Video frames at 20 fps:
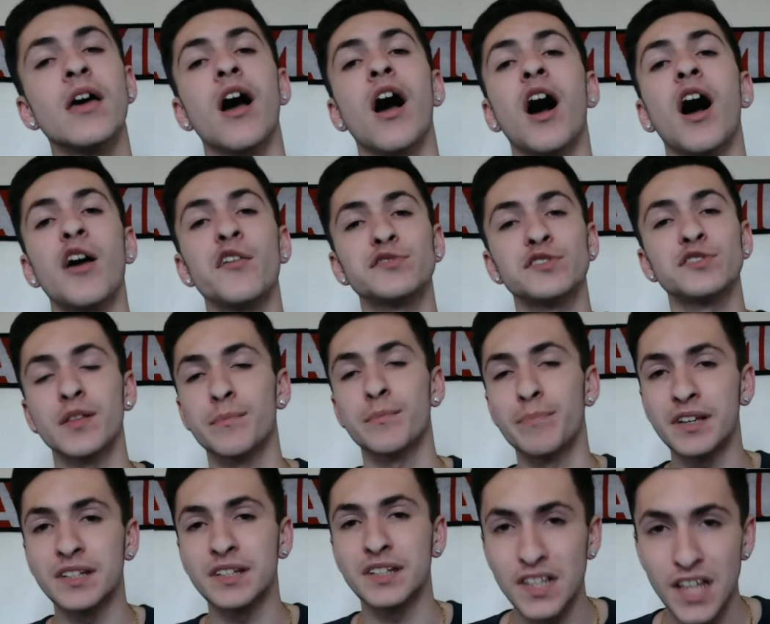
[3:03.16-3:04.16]
Obviously, the
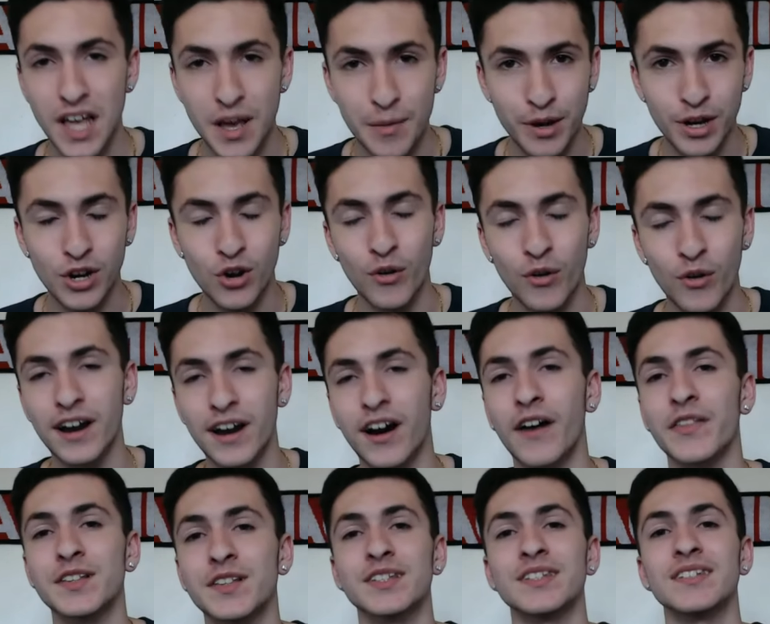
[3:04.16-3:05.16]
big dilemma going on
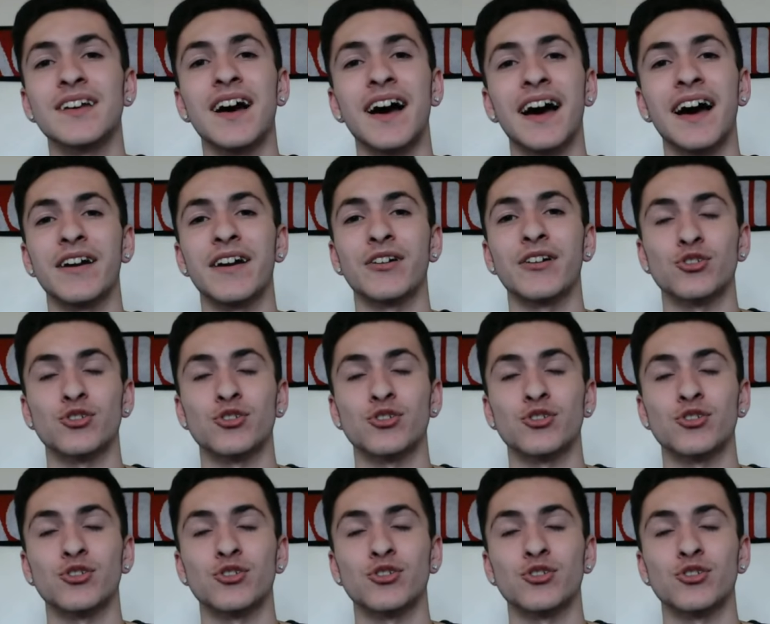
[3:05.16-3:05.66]
this entire